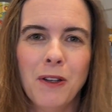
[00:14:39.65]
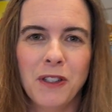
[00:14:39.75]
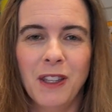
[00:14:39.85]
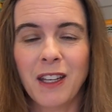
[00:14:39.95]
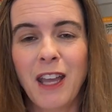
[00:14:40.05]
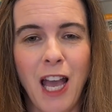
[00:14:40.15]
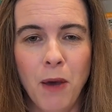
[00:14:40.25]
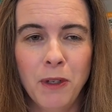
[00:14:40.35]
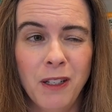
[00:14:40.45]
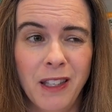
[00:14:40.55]
in the
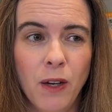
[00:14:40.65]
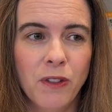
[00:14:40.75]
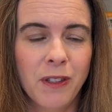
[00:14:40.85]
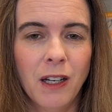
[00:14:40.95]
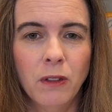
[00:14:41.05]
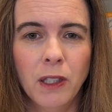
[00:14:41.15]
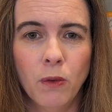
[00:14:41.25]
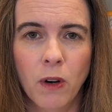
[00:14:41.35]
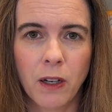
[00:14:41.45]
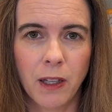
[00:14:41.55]
cabinet, and that was not really
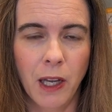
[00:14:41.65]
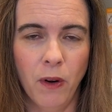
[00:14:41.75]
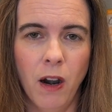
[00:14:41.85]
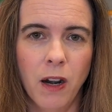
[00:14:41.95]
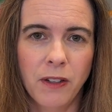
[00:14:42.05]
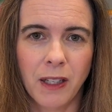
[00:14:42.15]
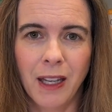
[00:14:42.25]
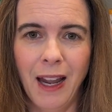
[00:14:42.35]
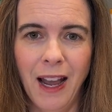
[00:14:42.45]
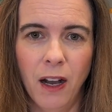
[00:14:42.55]
working. They were hard to
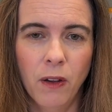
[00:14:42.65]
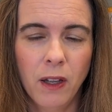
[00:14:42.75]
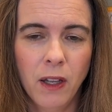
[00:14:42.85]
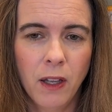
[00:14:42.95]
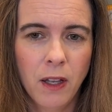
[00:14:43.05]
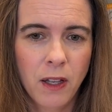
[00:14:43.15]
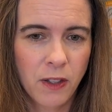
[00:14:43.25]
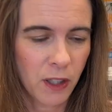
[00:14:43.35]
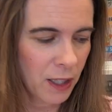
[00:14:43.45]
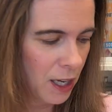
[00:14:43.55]
get out.
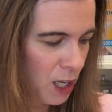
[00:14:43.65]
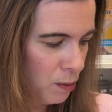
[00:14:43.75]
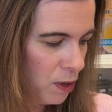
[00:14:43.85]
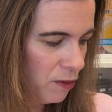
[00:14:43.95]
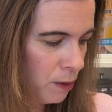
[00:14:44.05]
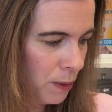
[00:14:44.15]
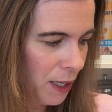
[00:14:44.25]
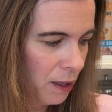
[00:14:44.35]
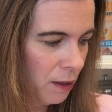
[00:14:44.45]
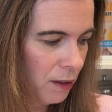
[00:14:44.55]
So I kind of moved them
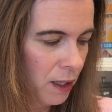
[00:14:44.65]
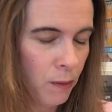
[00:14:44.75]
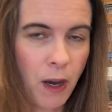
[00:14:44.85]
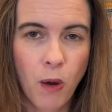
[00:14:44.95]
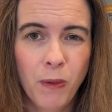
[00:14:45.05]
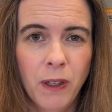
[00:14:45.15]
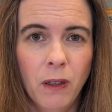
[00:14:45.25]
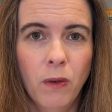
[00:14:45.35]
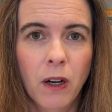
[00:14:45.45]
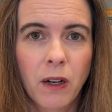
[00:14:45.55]
here, and I'm hoping
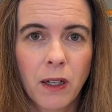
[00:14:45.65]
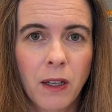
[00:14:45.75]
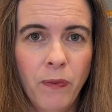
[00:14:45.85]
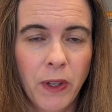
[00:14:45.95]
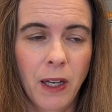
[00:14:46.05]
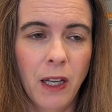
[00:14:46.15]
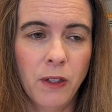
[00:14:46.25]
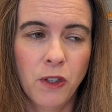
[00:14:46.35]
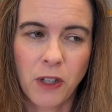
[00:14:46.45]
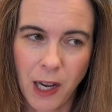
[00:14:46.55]
it'll work. And I
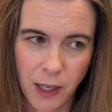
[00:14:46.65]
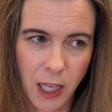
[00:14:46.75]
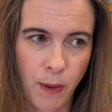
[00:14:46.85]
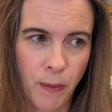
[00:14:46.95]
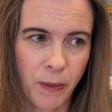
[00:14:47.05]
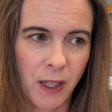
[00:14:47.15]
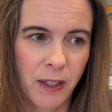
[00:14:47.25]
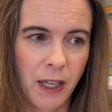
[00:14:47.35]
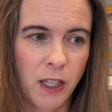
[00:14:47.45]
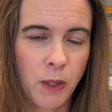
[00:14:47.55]
do try to keep them
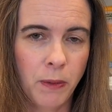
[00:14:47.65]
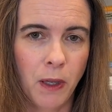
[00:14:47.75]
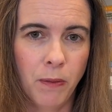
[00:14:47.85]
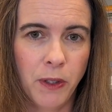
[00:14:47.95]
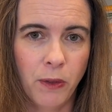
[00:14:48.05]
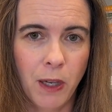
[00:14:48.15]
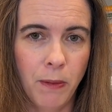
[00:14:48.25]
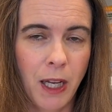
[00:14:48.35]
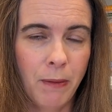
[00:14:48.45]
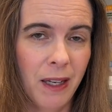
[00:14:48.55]
condensed, but between
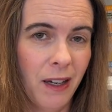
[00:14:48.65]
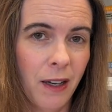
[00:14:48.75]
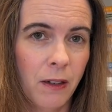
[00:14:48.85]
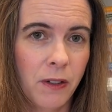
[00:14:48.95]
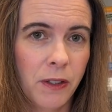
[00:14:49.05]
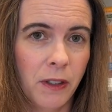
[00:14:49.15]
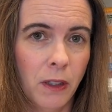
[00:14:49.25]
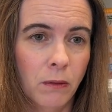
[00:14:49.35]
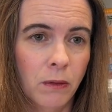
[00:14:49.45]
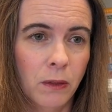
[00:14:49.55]
me and my daughters,
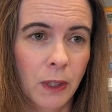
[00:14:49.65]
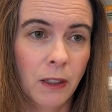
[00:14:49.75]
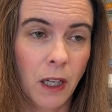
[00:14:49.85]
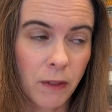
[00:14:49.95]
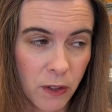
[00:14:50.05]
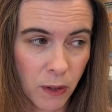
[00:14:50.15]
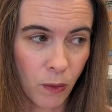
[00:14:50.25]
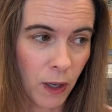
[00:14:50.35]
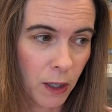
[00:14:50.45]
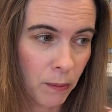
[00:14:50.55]
we love
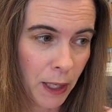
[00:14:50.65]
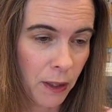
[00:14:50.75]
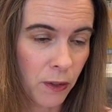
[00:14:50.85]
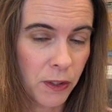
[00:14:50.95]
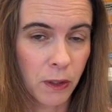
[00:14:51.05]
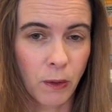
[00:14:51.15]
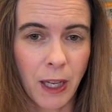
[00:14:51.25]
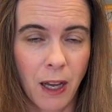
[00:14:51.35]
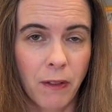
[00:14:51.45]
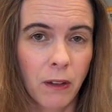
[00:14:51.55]
using water bottles. So we
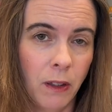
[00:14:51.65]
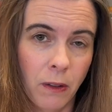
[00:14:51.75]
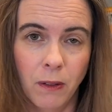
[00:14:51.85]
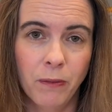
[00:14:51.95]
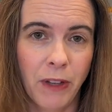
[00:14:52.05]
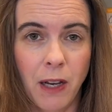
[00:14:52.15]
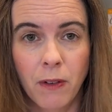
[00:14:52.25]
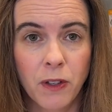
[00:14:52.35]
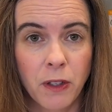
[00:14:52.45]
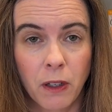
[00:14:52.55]
have our little
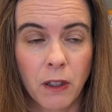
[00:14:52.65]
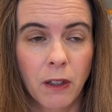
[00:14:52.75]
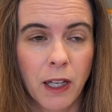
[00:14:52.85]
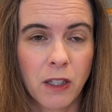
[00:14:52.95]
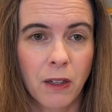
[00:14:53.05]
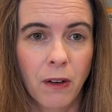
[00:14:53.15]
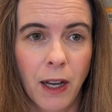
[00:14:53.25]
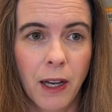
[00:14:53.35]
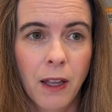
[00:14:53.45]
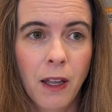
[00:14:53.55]
favorites, our collection, right?